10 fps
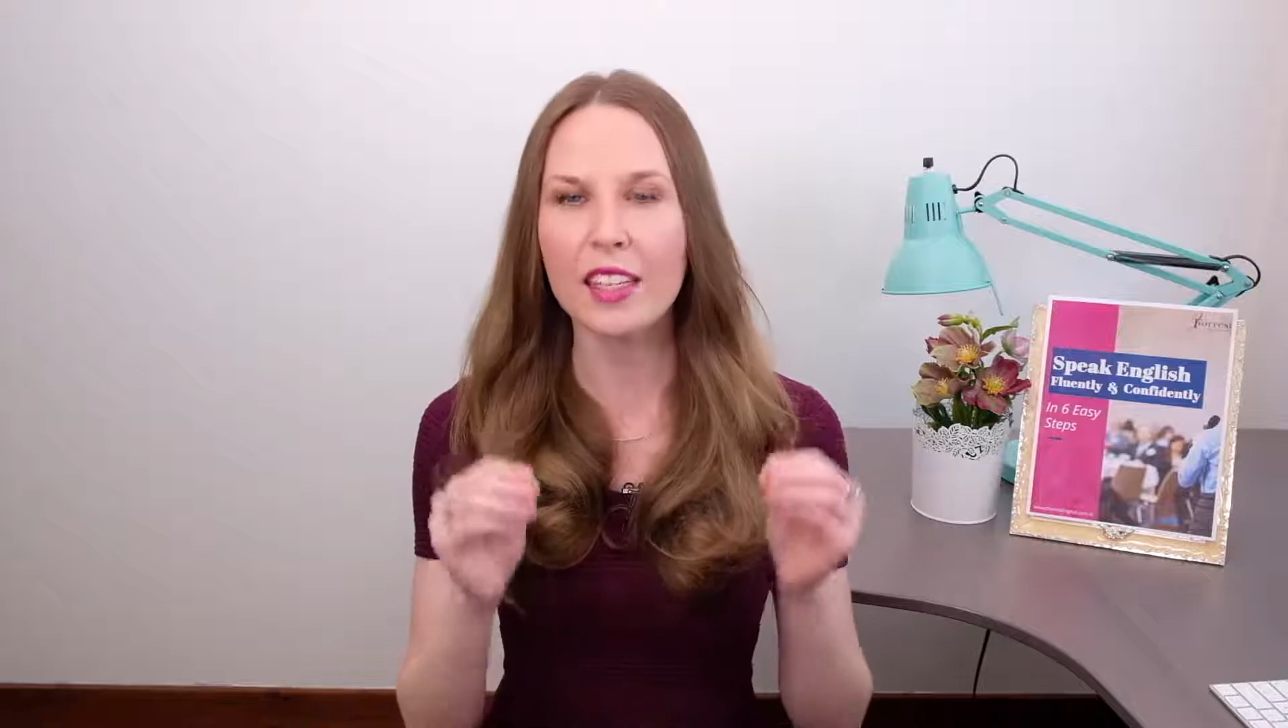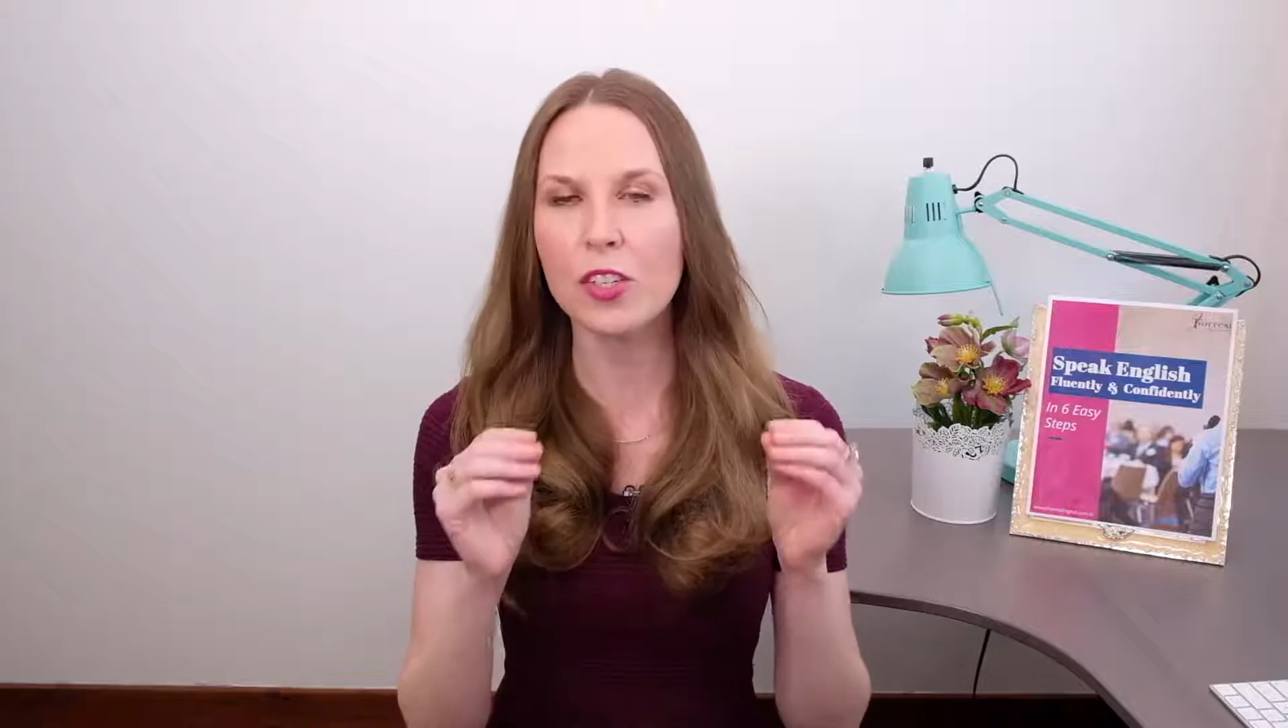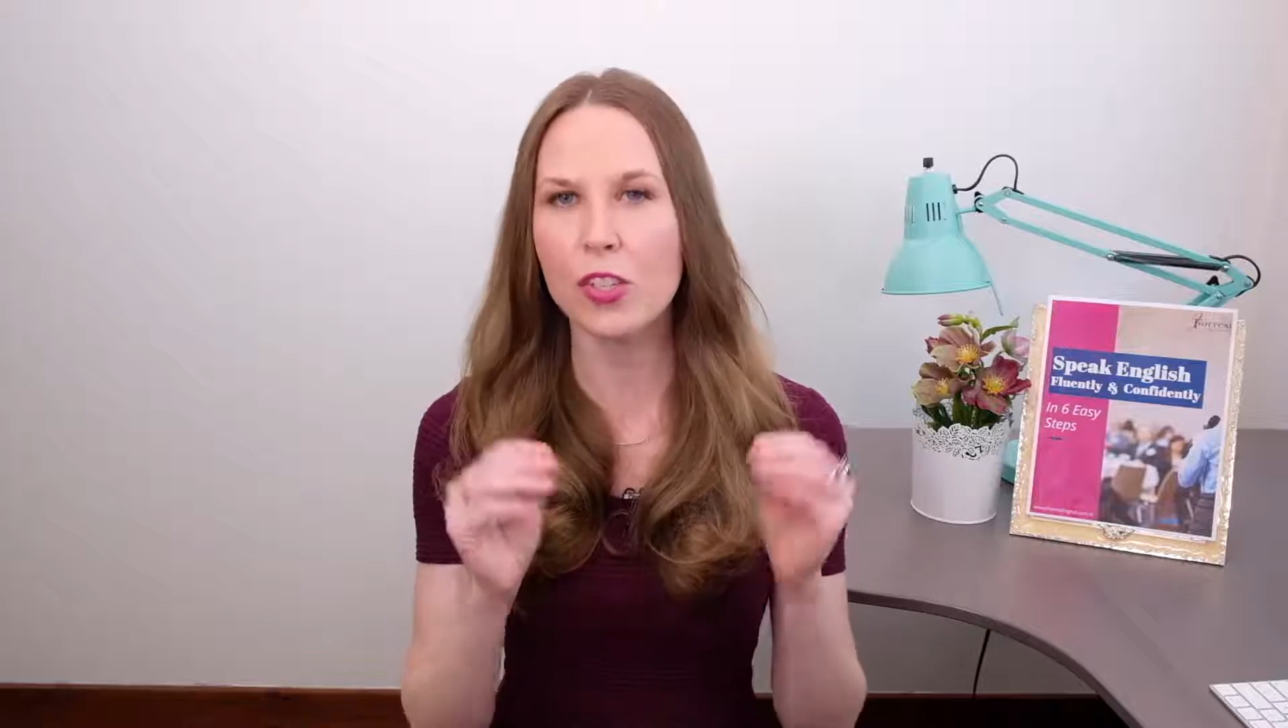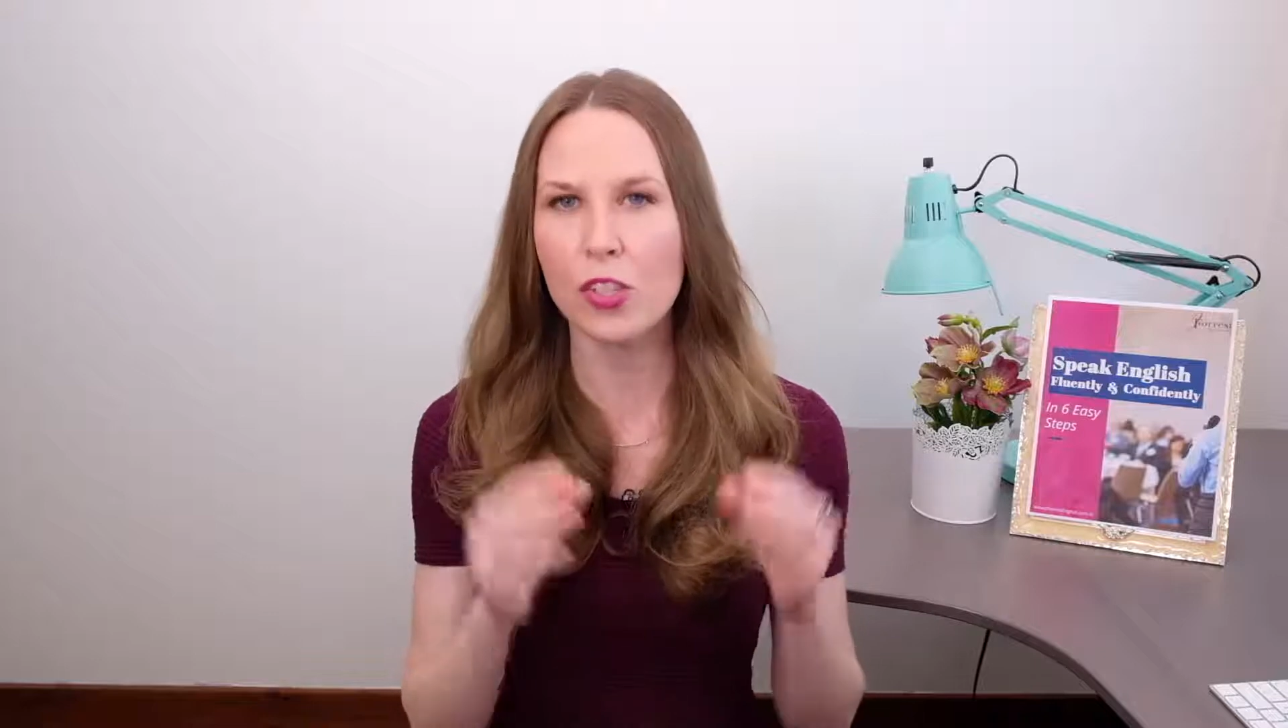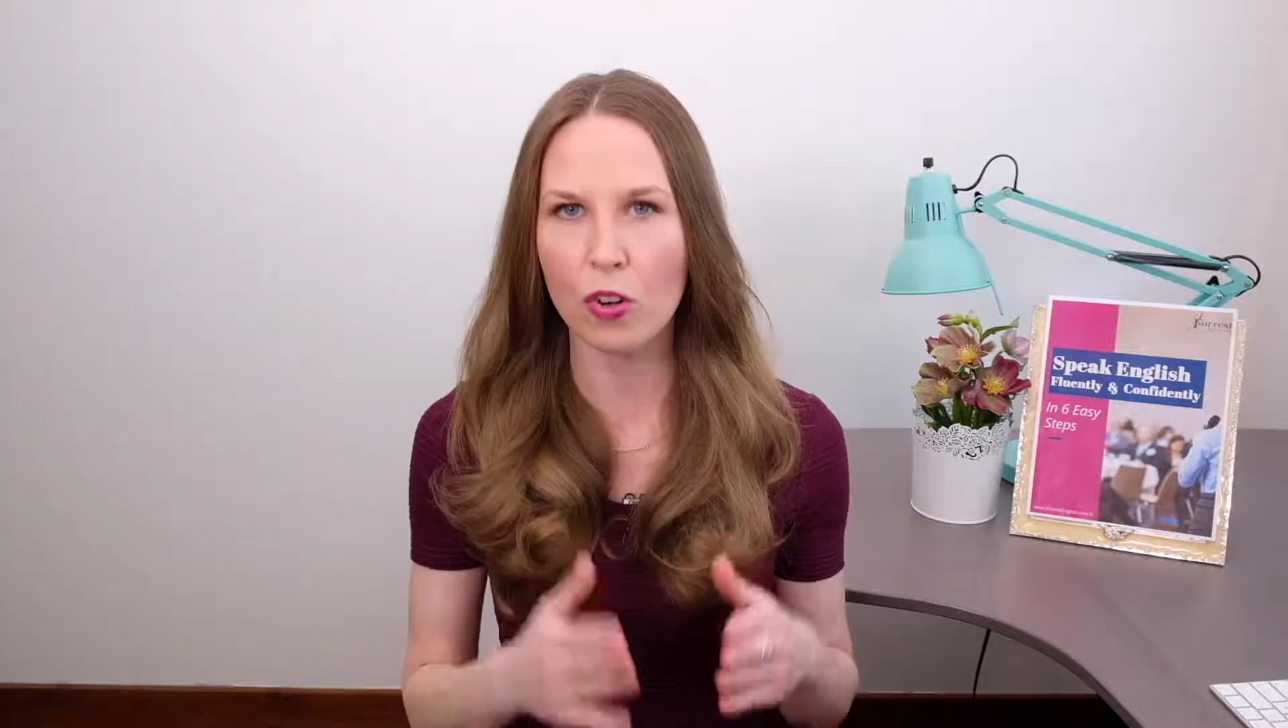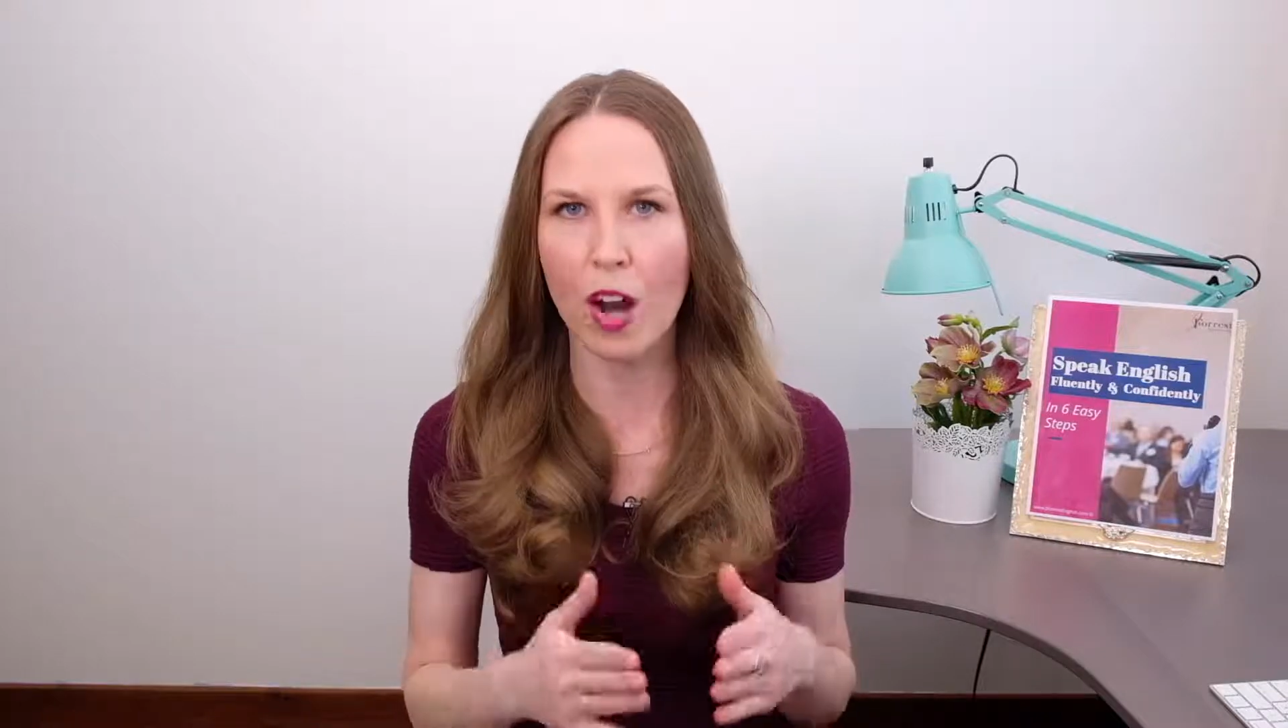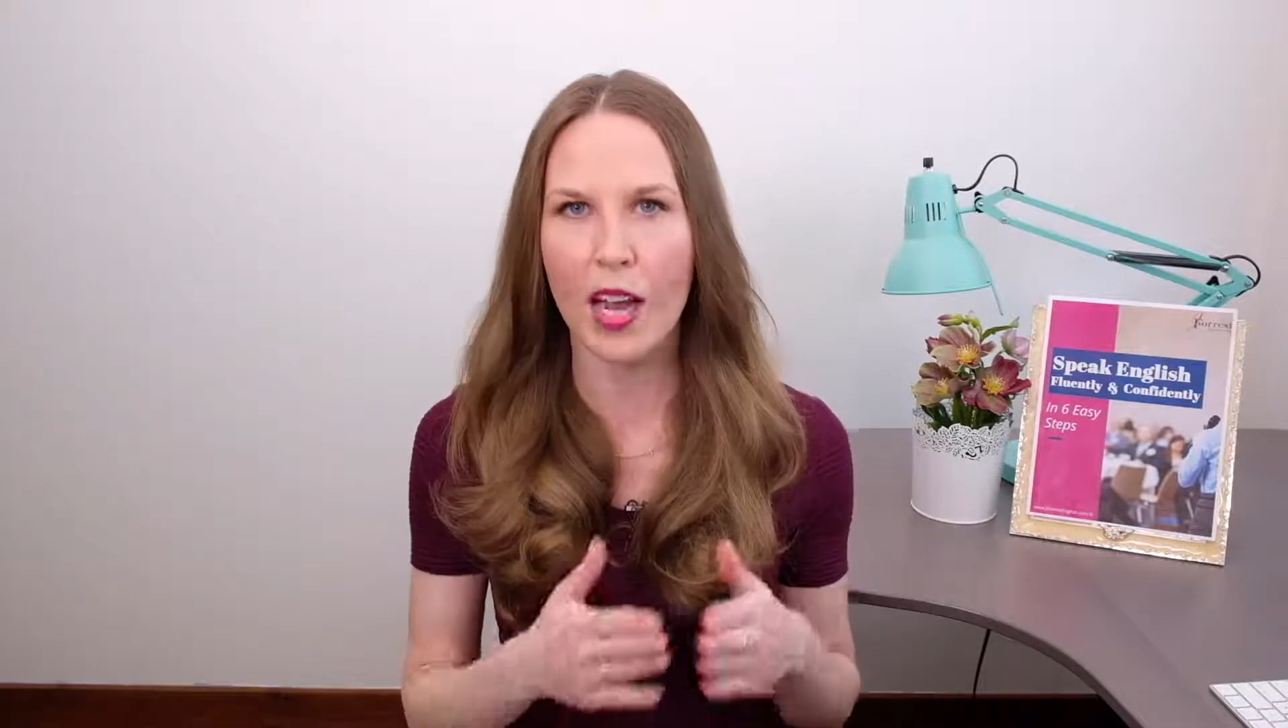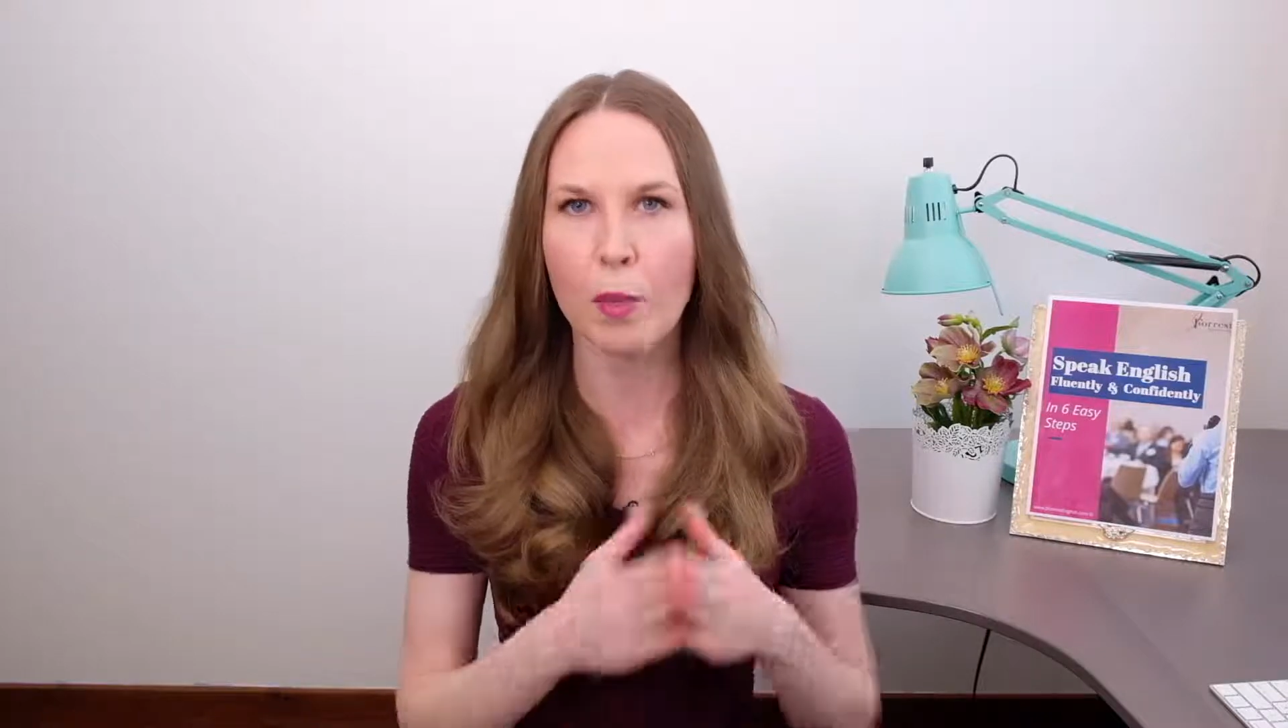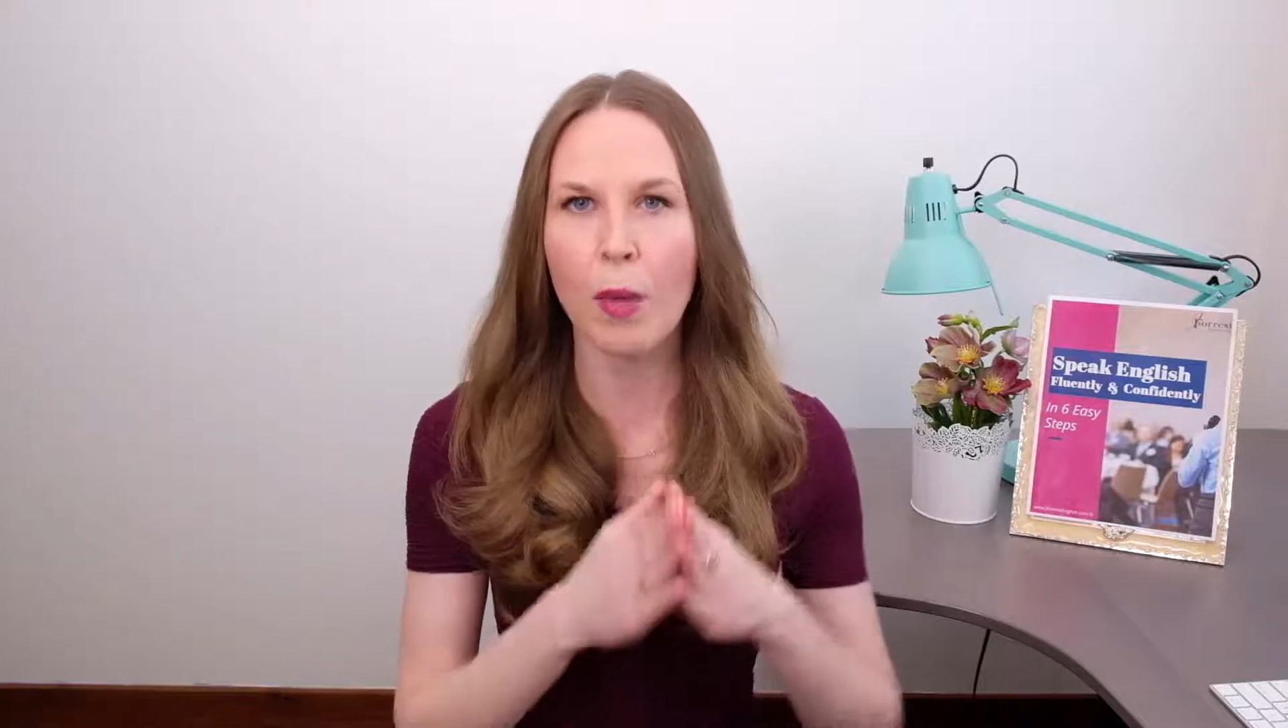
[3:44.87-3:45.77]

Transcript: describe